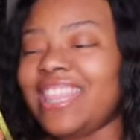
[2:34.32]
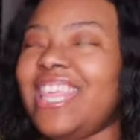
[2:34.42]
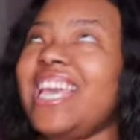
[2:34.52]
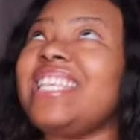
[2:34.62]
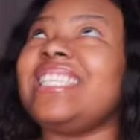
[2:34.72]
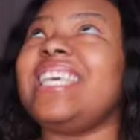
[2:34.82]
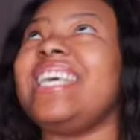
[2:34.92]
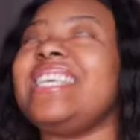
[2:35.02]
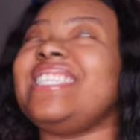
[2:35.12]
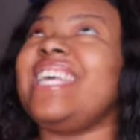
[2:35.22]
this
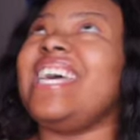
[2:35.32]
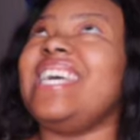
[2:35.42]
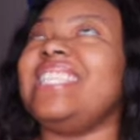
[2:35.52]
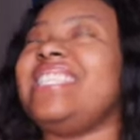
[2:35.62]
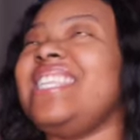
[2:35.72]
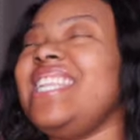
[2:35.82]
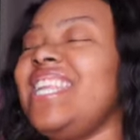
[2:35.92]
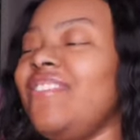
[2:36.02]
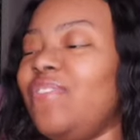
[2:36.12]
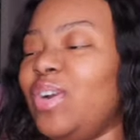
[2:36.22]
is the
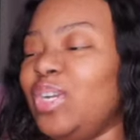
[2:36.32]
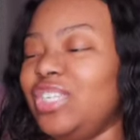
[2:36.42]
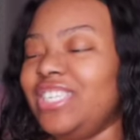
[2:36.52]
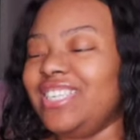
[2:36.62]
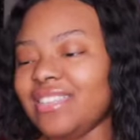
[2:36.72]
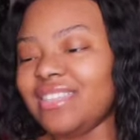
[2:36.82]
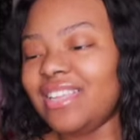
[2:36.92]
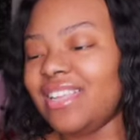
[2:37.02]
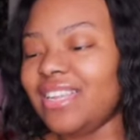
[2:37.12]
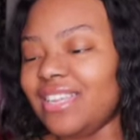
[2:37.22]
extended version.
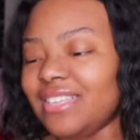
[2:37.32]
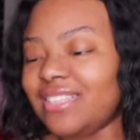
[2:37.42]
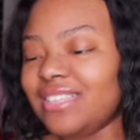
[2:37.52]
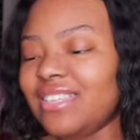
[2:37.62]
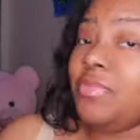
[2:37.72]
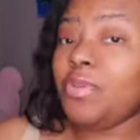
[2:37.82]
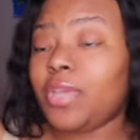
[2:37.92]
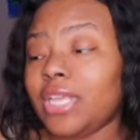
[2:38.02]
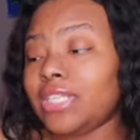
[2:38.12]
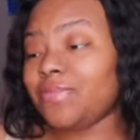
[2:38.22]
It is. You
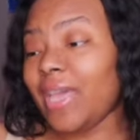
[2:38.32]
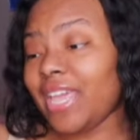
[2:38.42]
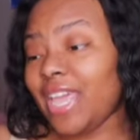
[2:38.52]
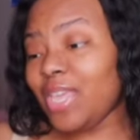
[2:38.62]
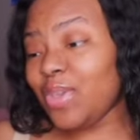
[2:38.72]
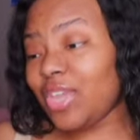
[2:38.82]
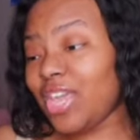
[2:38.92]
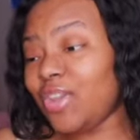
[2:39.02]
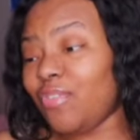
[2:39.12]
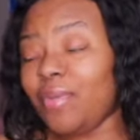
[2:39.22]
can smack it, you
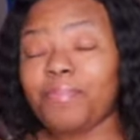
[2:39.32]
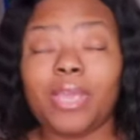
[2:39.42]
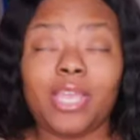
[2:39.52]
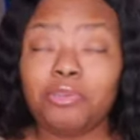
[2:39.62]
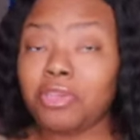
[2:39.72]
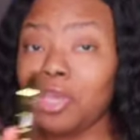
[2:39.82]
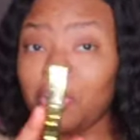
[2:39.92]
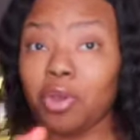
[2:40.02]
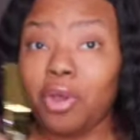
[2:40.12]
can grip it, you can